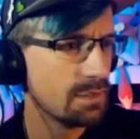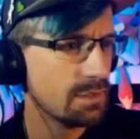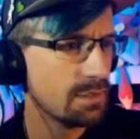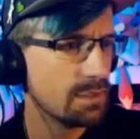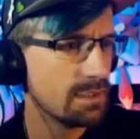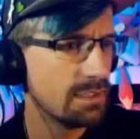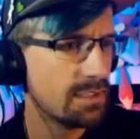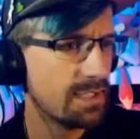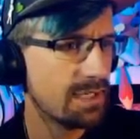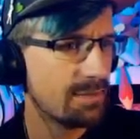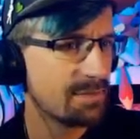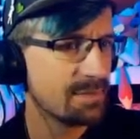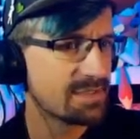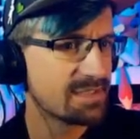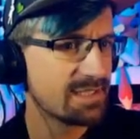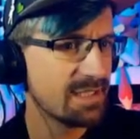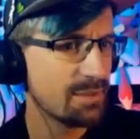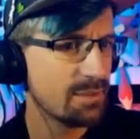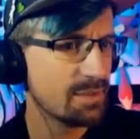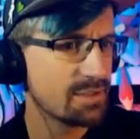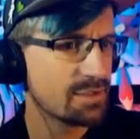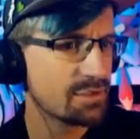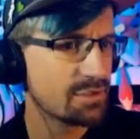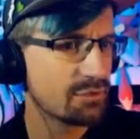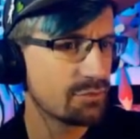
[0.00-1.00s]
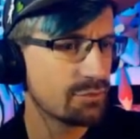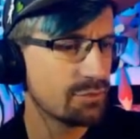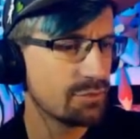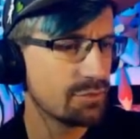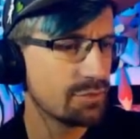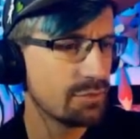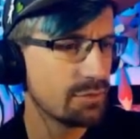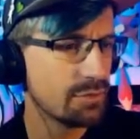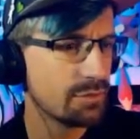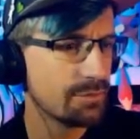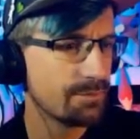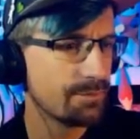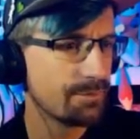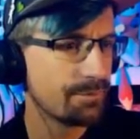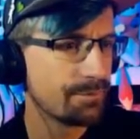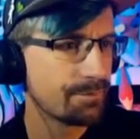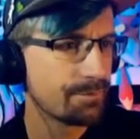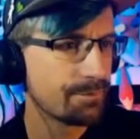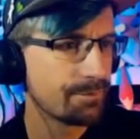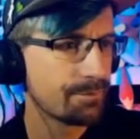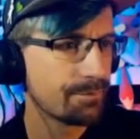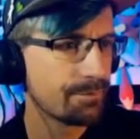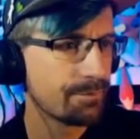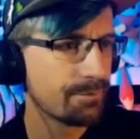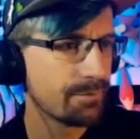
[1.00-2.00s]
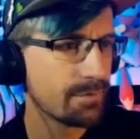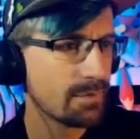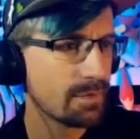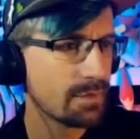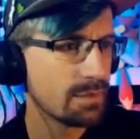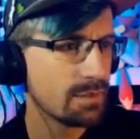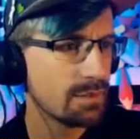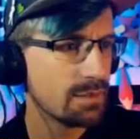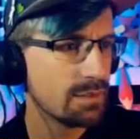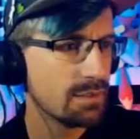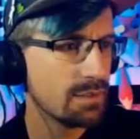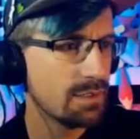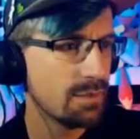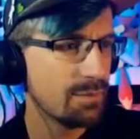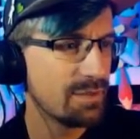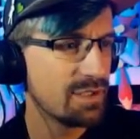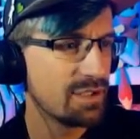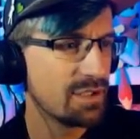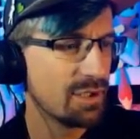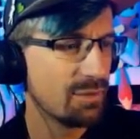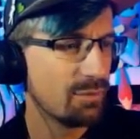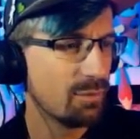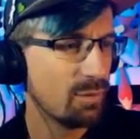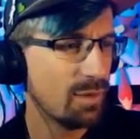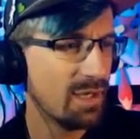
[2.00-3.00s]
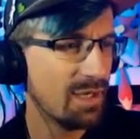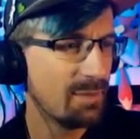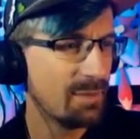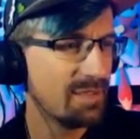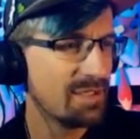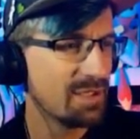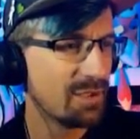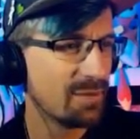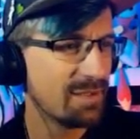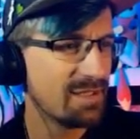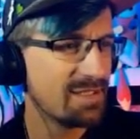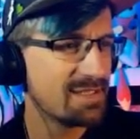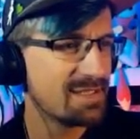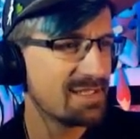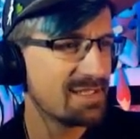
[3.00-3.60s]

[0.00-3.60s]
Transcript: I'm gonna say we're screwed. Why are we going into the